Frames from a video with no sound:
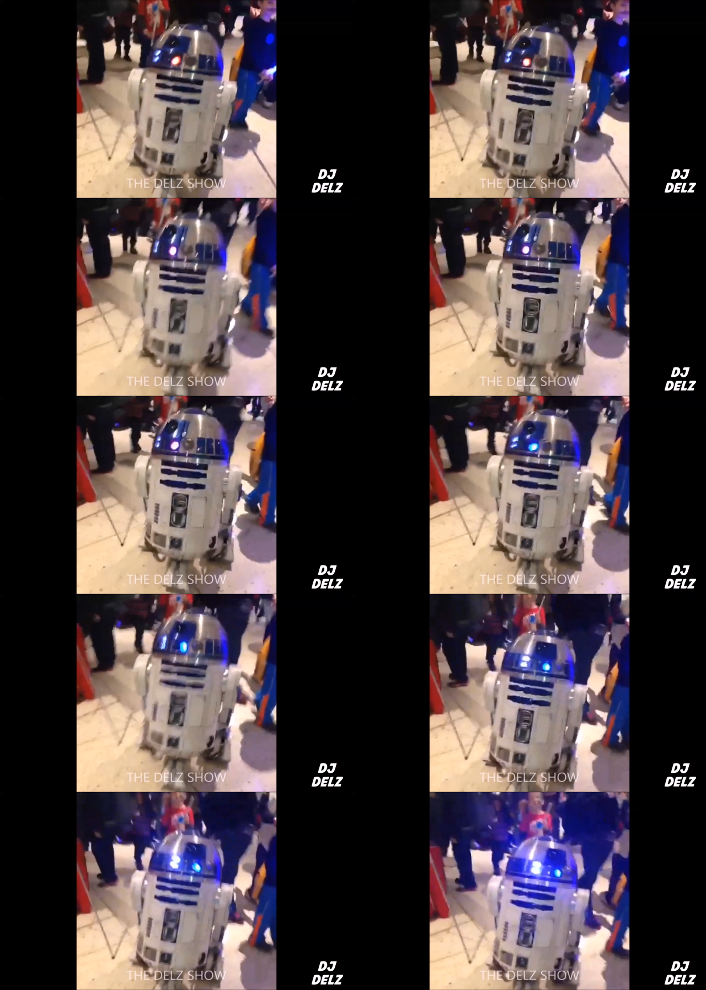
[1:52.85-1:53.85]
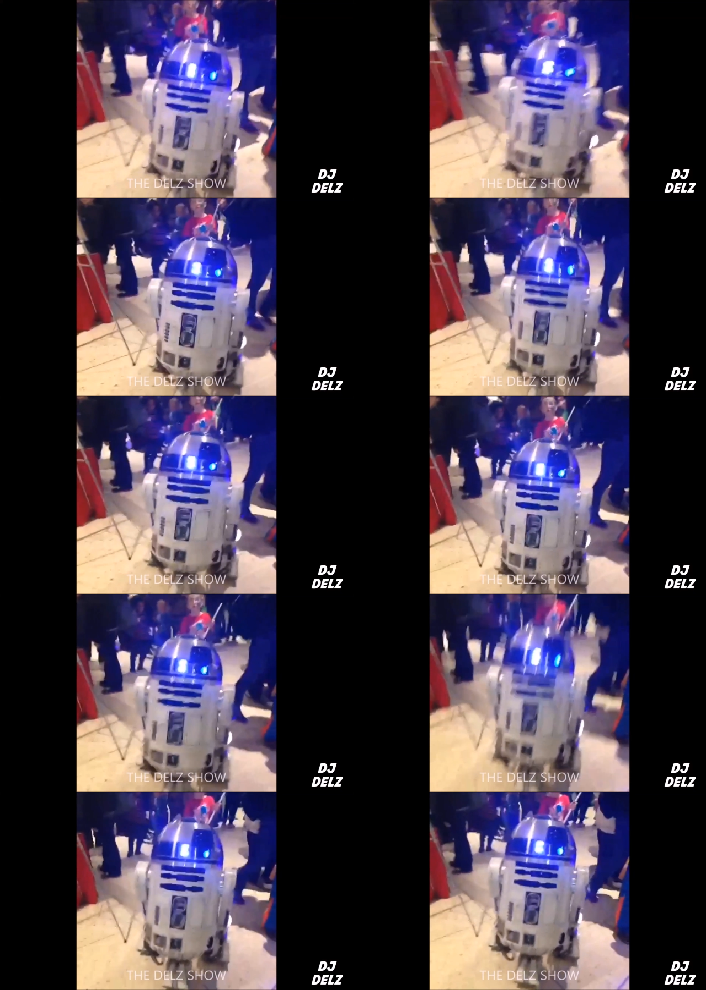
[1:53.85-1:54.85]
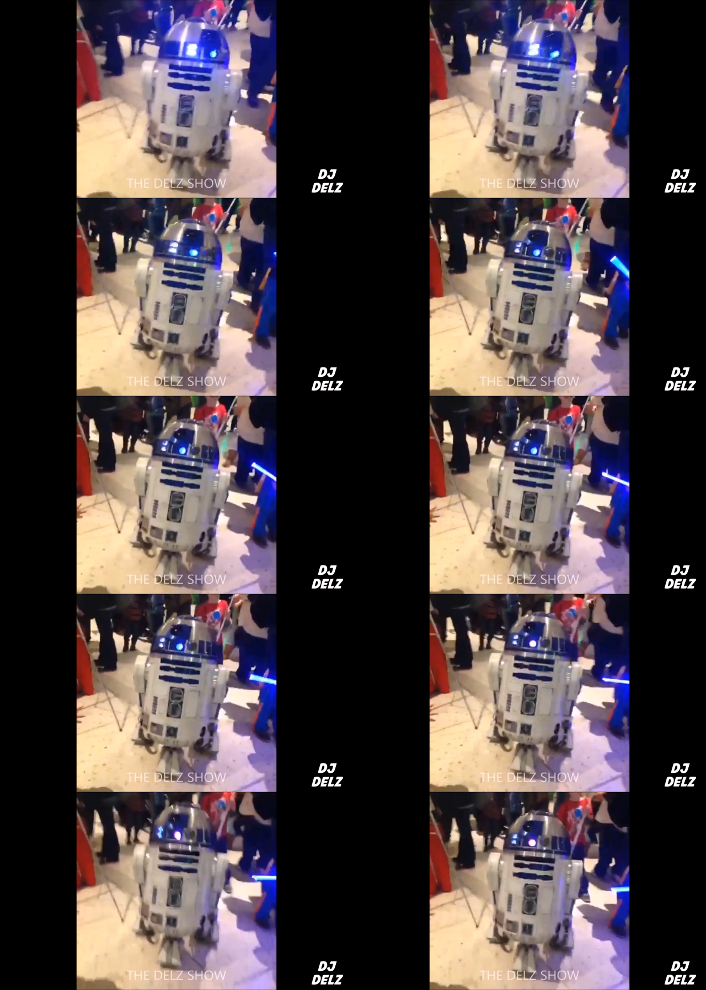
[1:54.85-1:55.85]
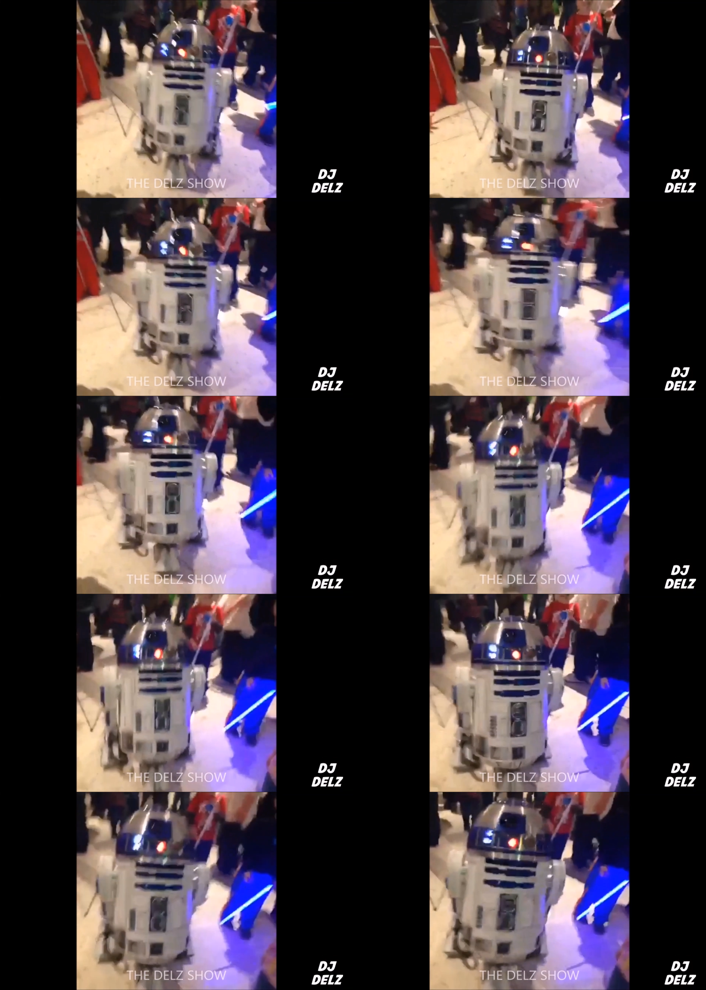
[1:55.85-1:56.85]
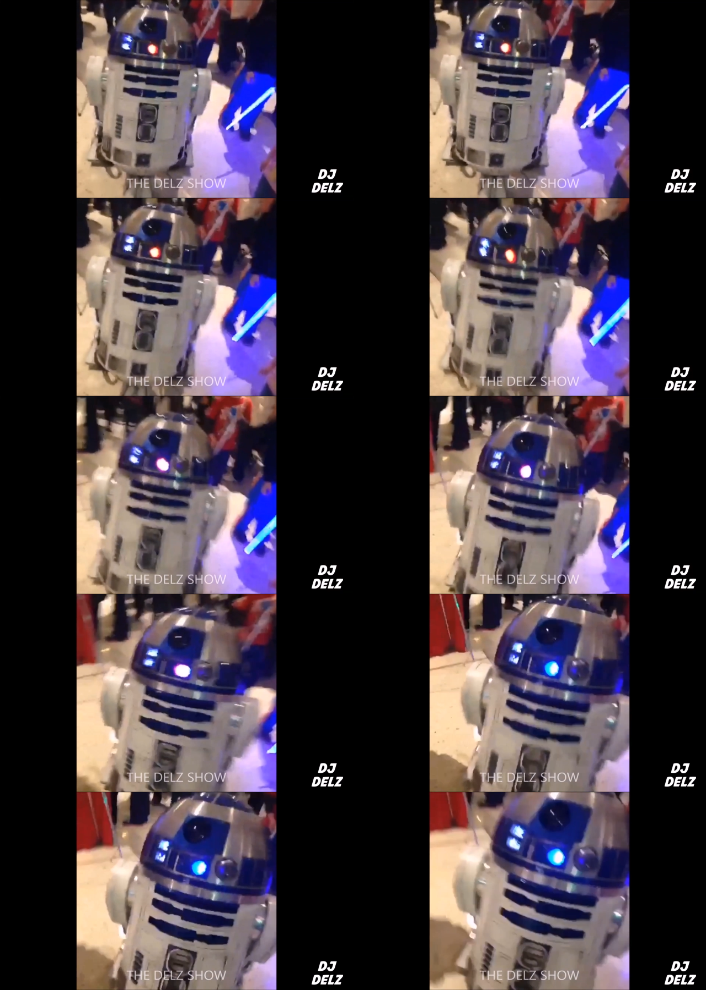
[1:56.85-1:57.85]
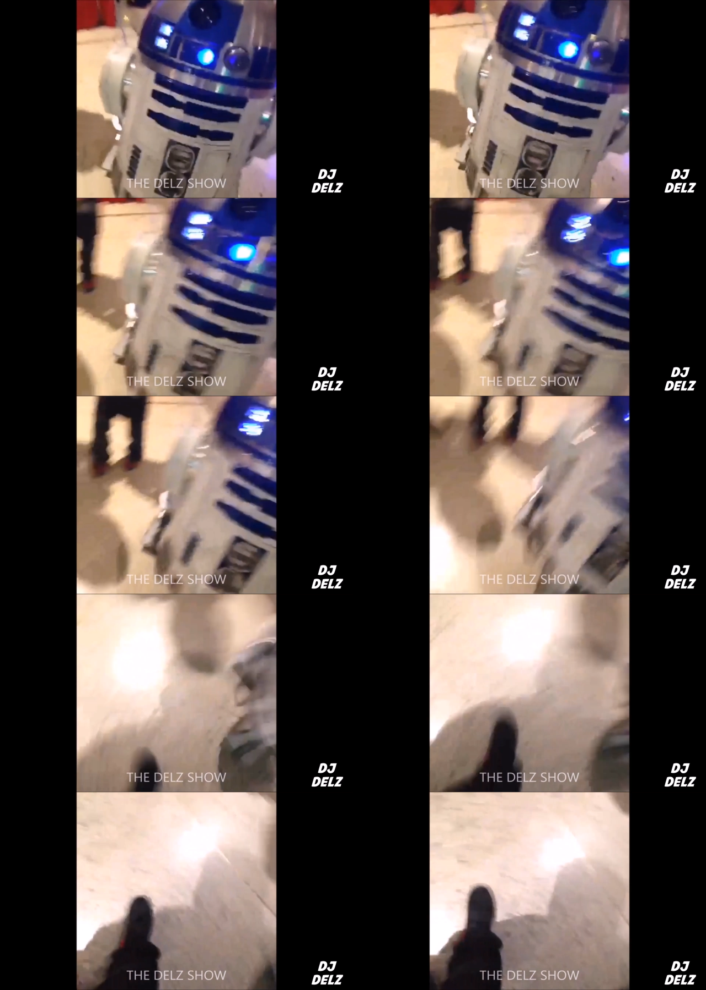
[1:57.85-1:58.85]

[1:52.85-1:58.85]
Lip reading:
[unreadable: no face in view]